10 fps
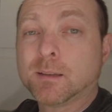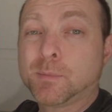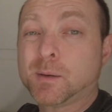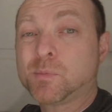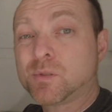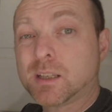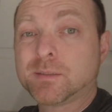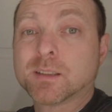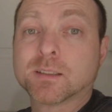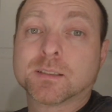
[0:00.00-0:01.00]
And my
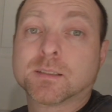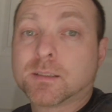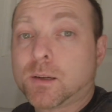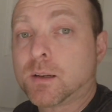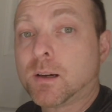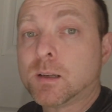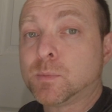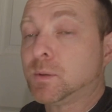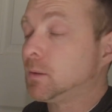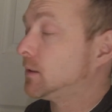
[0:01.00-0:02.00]
previous solar
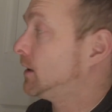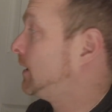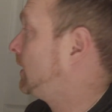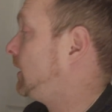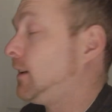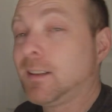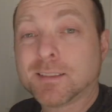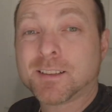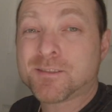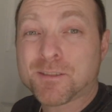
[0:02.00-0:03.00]
iBoost
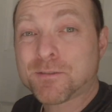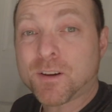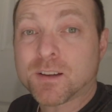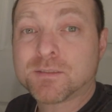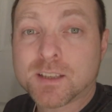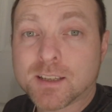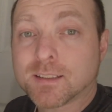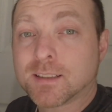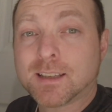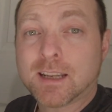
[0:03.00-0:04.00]
lasted over 5
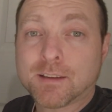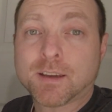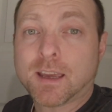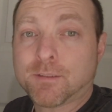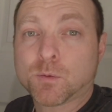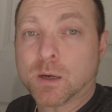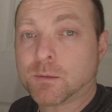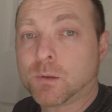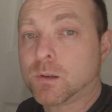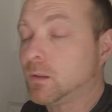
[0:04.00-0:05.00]
years and it never ever
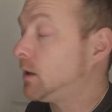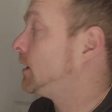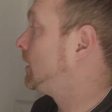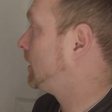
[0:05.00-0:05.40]
went wrong.